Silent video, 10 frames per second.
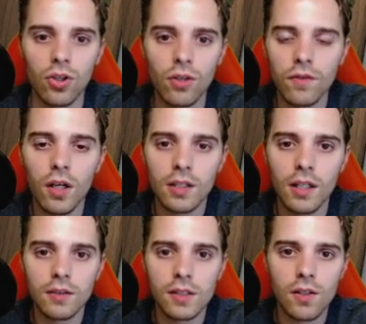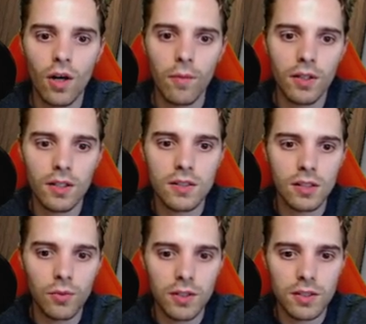Could have knocked out this Cramorant
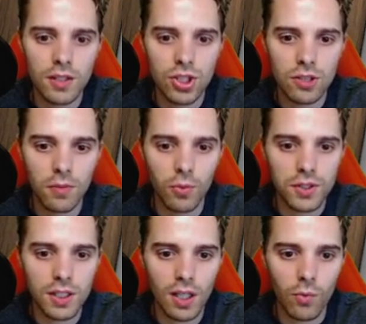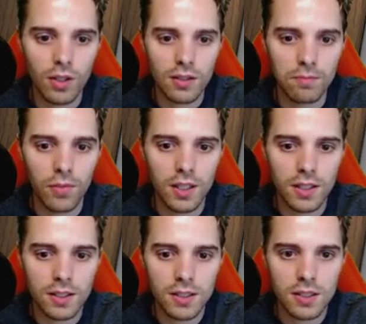instantly with his Zacian, but we'll see what it
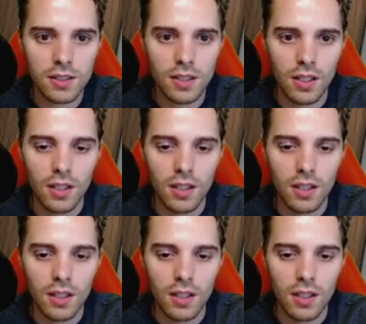brings.